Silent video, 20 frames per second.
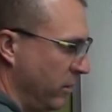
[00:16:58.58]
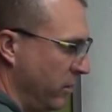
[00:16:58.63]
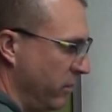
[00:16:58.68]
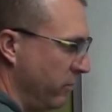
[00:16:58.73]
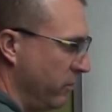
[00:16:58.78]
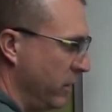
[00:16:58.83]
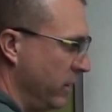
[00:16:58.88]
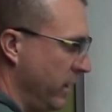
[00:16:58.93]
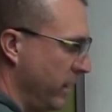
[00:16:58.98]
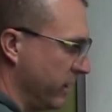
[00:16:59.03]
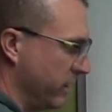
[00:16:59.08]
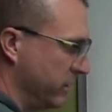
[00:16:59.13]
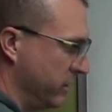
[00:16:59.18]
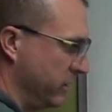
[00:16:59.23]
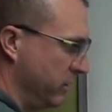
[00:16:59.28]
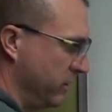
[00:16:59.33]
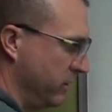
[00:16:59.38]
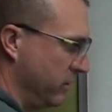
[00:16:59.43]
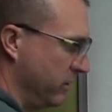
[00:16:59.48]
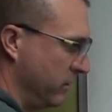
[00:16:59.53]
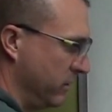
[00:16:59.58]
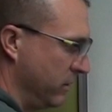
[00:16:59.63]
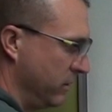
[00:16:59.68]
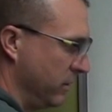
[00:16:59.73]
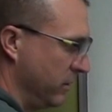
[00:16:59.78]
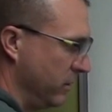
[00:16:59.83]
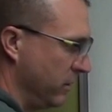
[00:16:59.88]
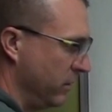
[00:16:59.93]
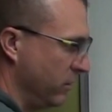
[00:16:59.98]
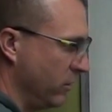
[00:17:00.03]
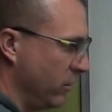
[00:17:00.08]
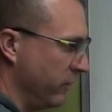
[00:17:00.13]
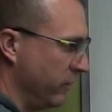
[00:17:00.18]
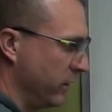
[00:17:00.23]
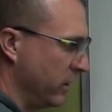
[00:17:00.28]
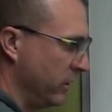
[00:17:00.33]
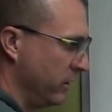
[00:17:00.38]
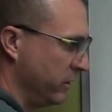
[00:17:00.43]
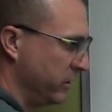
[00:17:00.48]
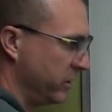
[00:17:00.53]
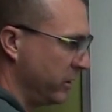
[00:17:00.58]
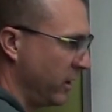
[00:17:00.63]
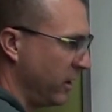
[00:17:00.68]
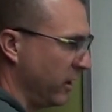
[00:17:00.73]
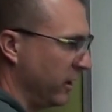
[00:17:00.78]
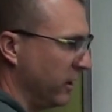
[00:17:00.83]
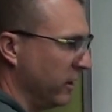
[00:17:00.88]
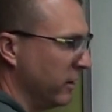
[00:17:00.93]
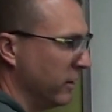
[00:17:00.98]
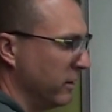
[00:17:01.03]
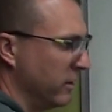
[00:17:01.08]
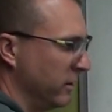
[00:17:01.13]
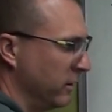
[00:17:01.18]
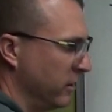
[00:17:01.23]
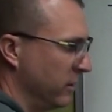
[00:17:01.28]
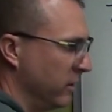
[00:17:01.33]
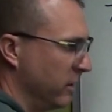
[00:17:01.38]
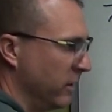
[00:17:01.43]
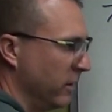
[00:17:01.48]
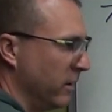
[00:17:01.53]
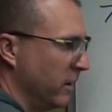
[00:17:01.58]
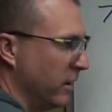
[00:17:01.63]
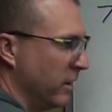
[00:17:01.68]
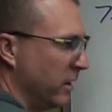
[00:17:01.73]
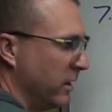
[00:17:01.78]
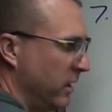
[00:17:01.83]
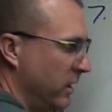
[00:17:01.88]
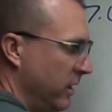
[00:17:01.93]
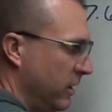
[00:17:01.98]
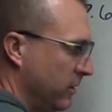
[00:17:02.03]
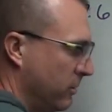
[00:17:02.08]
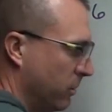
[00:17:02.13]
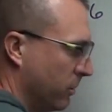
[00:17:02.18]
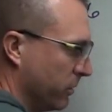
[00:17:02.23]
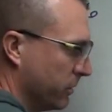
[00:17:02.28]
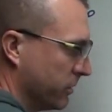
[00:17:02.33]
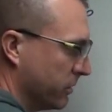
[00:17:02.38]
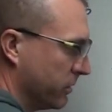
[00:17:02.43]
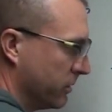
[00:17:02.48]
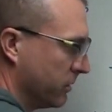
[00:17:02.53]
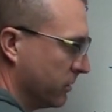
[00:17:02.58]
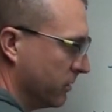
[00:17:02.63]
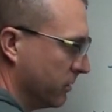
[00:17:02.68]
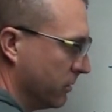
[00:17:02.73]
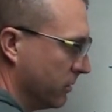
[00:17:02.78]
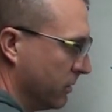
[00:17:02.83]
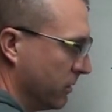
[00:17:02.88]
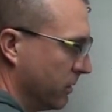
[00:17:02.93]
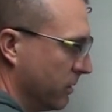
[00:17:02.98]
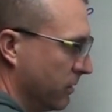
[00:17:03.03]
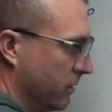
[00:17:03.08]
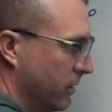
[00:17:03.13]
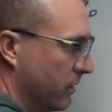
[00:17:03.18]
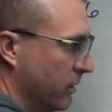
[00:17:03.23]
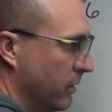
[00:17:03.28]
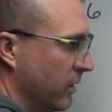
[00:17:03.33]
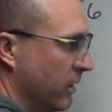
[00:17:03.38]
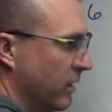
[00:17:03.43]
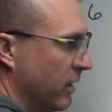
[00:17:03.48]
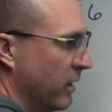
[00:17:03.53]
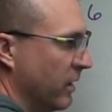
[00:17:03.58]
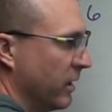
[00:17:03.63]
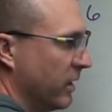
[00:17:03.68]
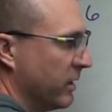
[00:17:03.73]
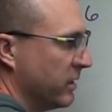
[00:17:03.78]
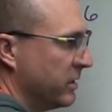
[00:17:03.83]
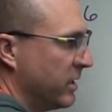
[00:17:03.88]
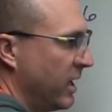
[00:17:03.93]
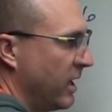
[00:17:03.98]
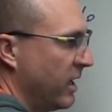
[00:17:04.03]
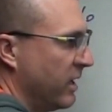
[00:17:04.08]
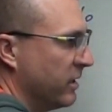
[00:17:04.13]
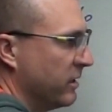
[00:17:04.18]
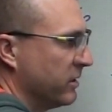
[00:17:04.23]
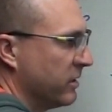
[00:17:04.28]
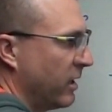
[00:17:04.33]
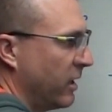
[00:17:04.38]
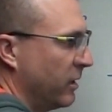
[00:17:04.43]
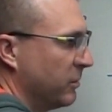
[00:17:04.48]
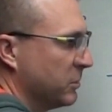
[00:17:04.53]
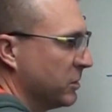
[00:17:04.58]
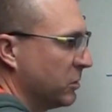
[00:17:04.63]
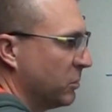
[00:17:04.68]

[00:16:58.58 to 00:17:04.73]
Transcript: 3x. Don't forget your sign. Equals 10 times